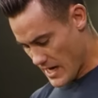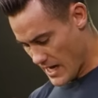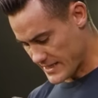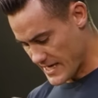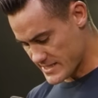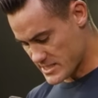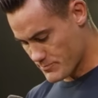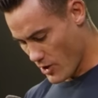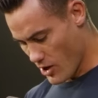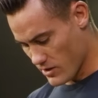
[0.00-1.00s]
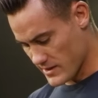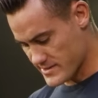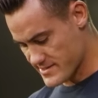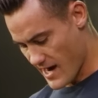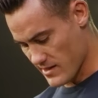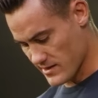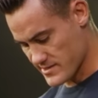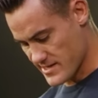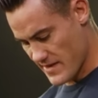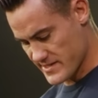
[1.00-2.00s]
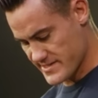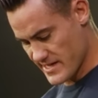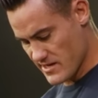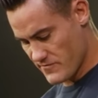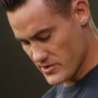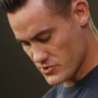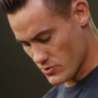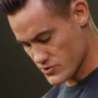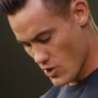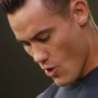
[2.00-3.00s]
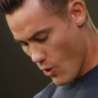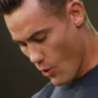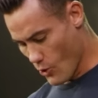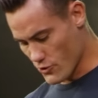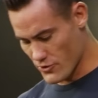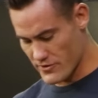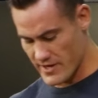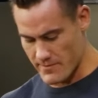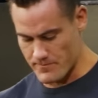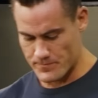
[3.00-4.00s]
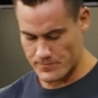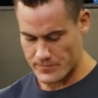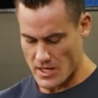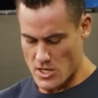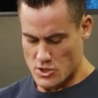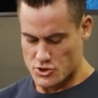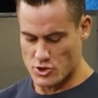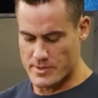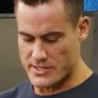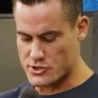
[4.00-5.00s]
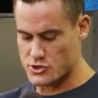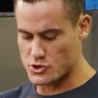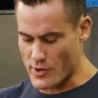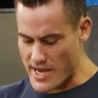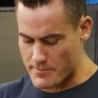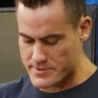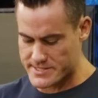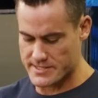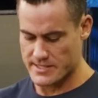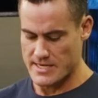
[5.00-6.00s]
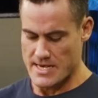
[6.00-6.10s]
against Paul and Silas, and the city officials ordered them to be stripped,